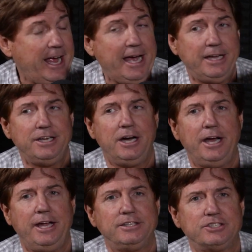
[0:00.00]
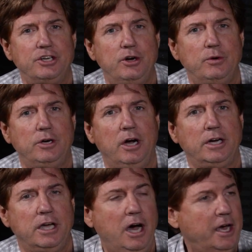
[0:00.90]
And
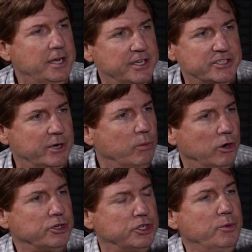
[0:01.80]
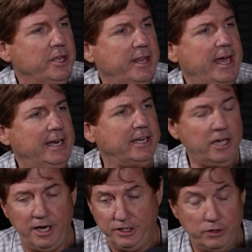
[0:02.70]
so God is at work doing that, and
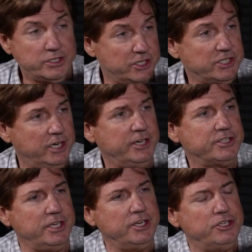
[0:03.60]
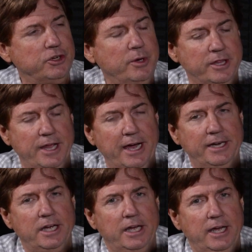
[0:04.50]
God uses us in doing
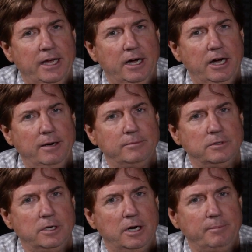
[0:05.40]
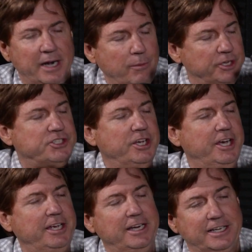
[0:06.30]
that But I would
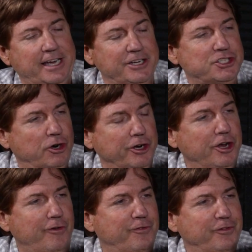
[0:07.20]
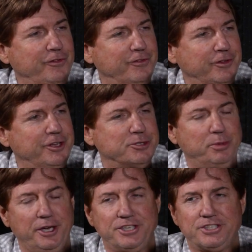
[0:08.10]
say, and I kind of started off this
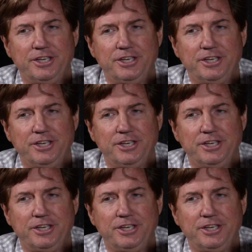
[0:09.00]
place